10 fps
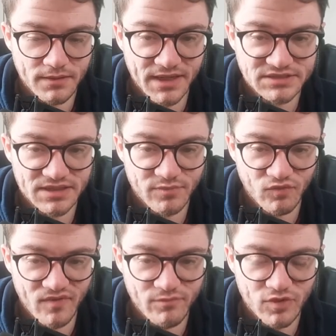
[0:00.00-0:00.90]
Next up,
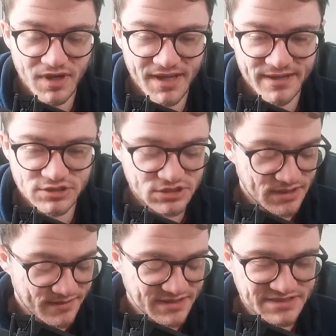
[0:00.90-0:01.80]
Rebel Clash.
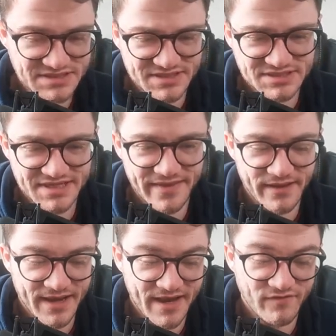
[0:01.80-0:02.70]
This is a set that
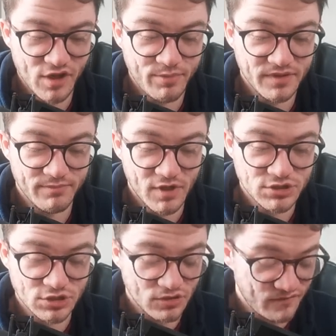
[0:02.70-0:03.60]
I haven't opened
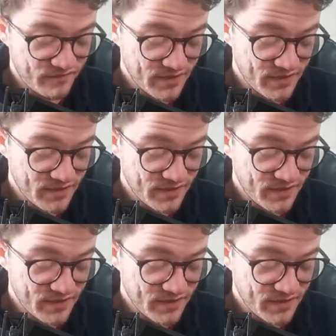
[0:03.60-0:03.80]
much of.